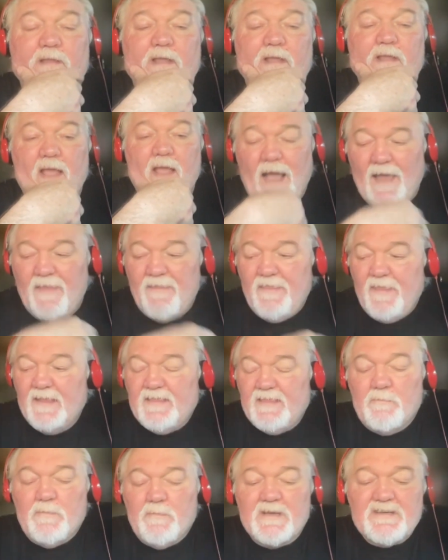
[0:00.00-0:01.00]
I think they
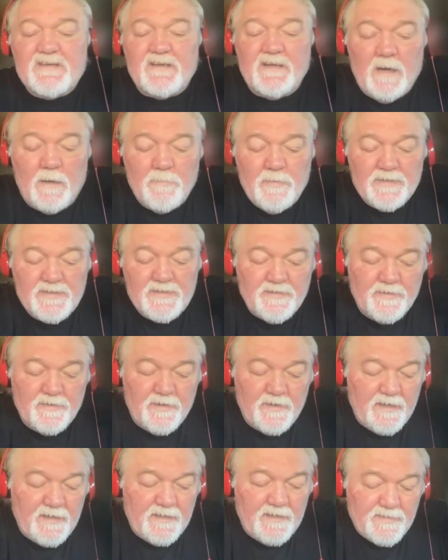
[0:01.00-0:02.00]
missed an
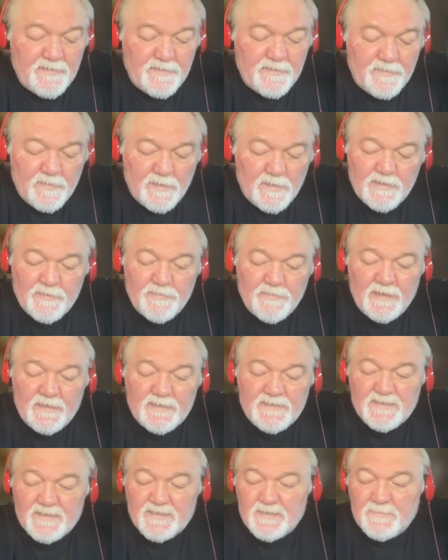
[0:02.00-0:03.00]
opportunity to create
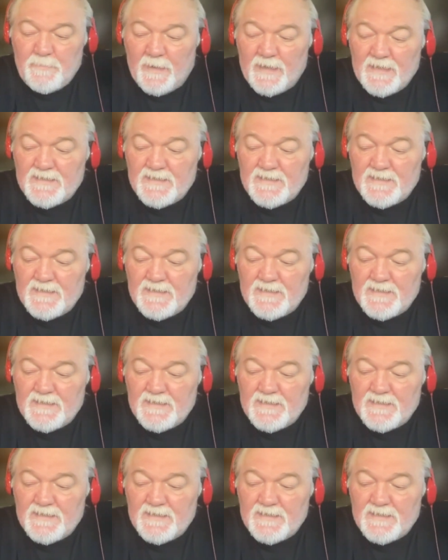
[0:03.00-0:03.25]
suspense